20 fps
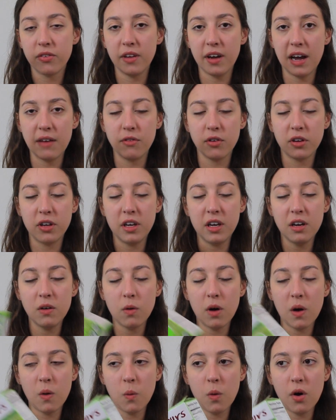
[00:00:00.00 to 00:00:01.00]
They have a
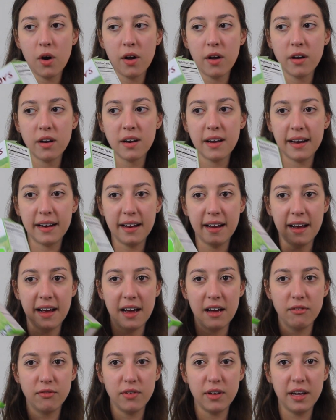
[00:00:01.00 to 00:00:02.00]
quinoa one, and they
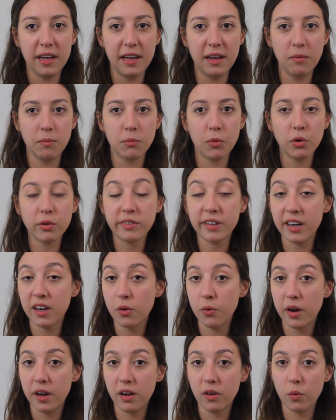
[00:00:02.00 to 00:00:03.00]
have a
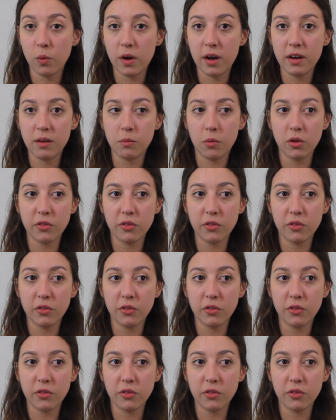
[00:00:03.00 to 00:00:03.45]
multigrain one.